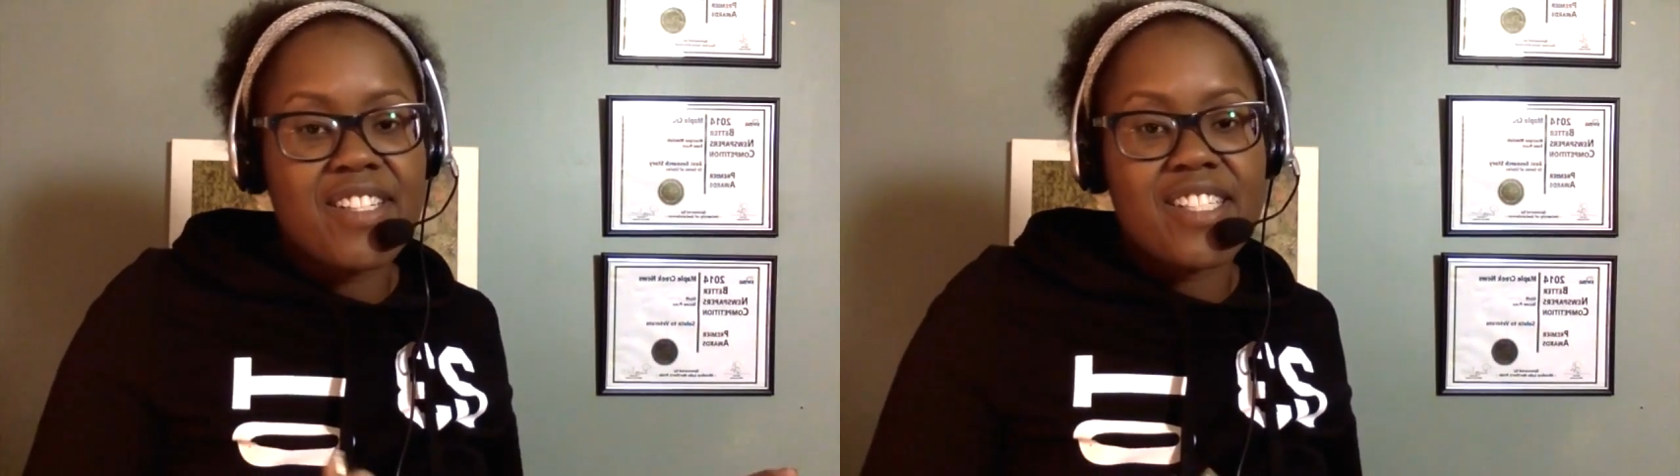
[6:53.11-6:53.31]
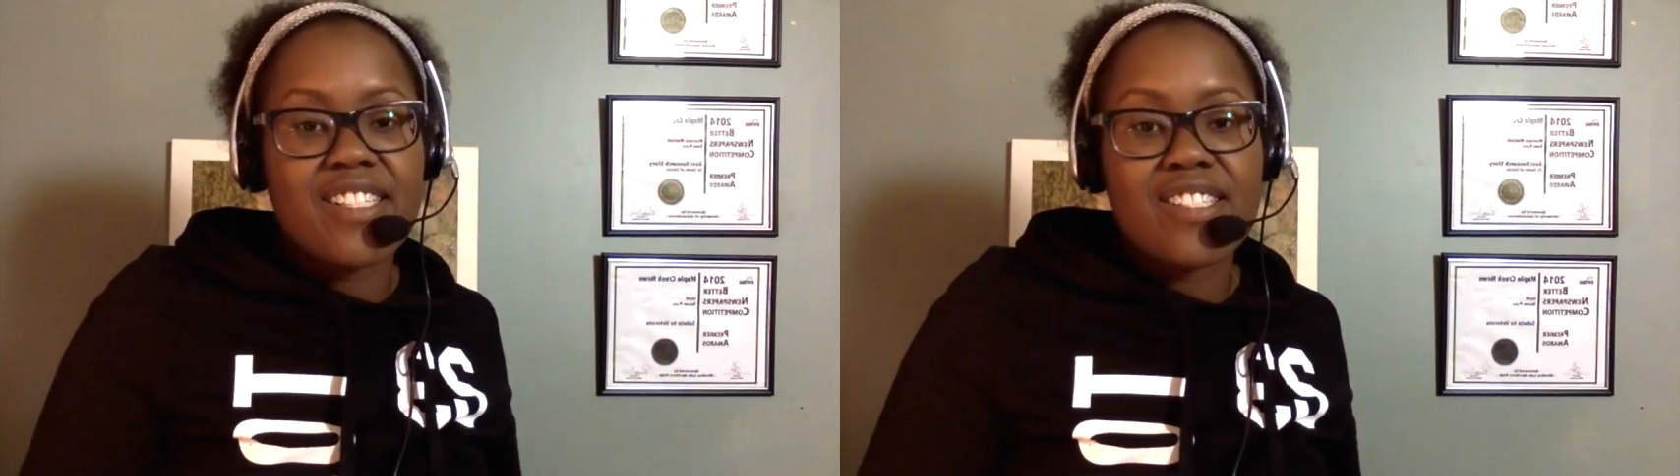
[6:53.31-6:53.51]

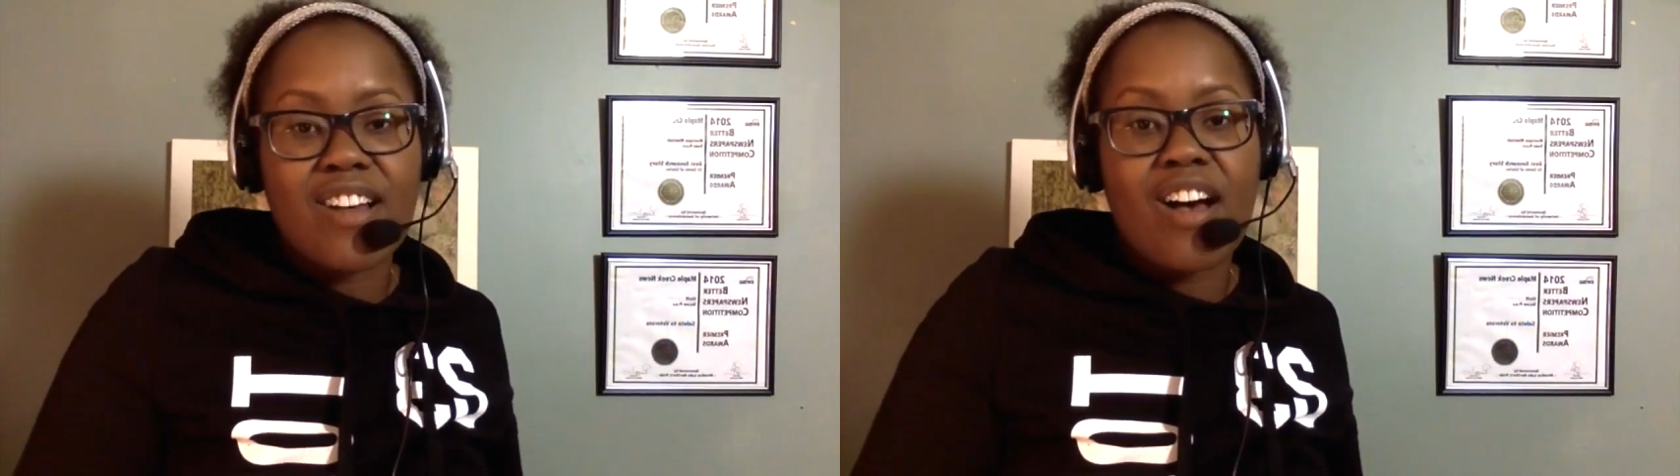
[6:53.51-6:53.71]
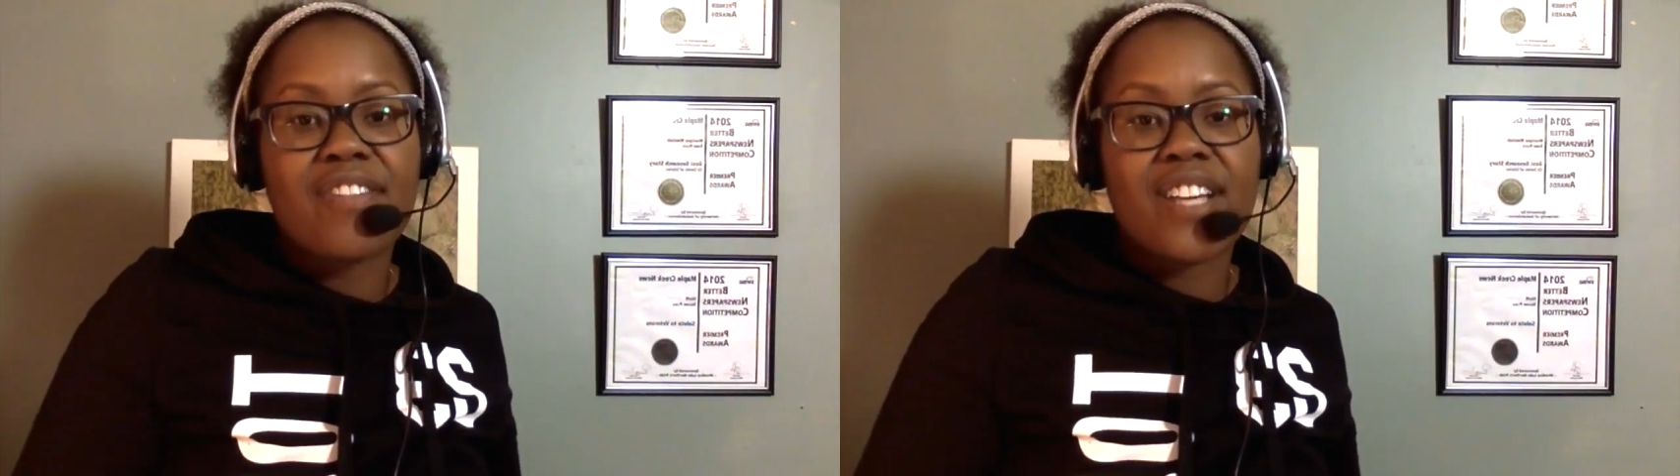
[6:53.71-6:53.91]
just a
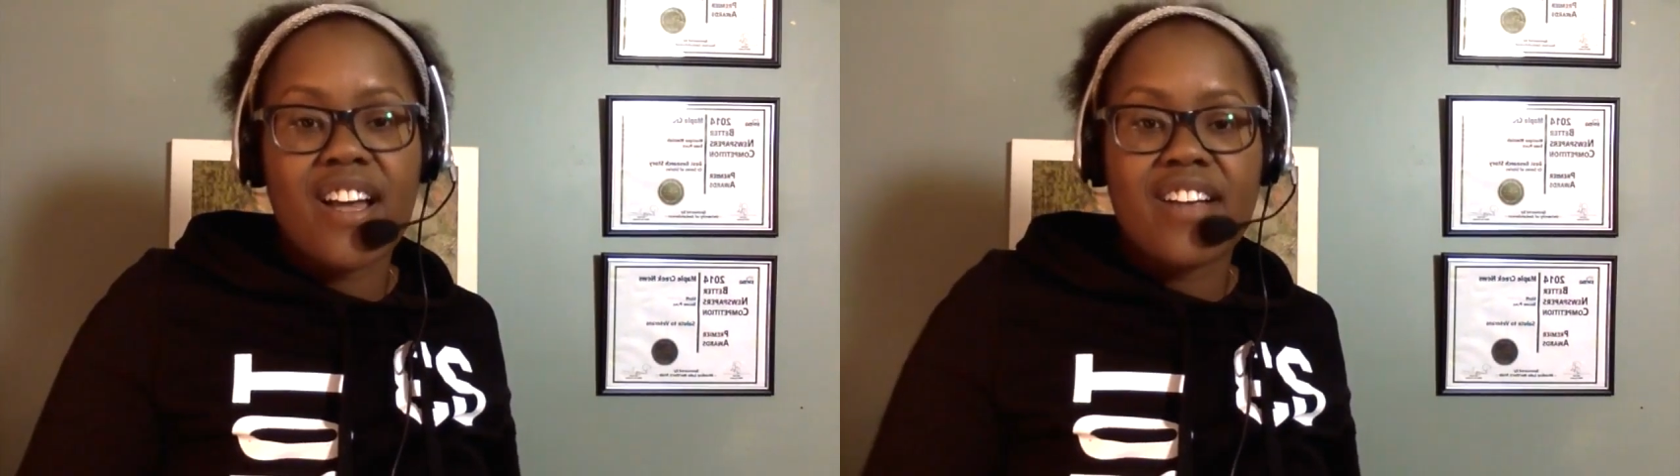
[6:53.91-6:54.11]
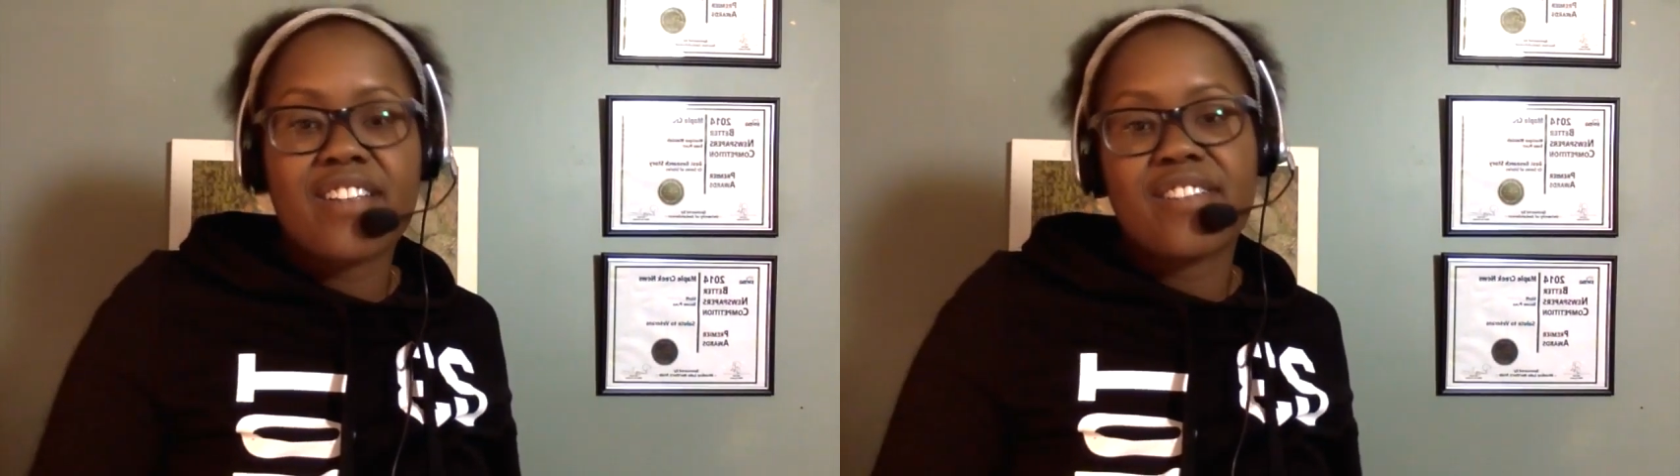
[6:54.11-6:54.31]
soft
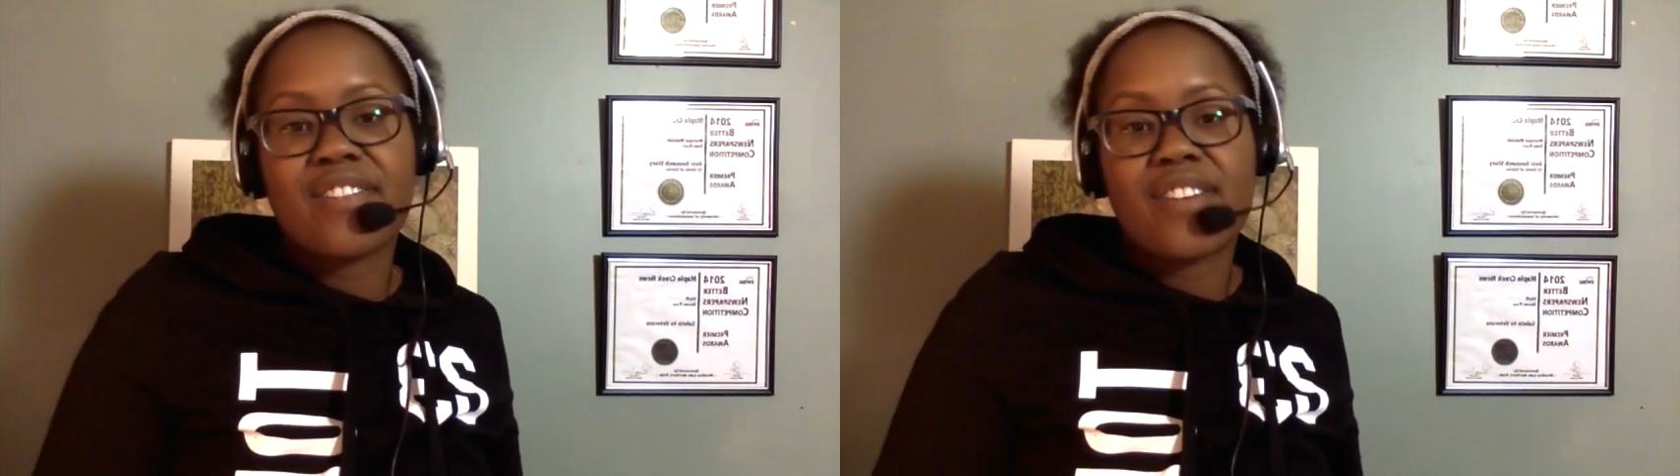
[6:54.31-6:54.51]
kind of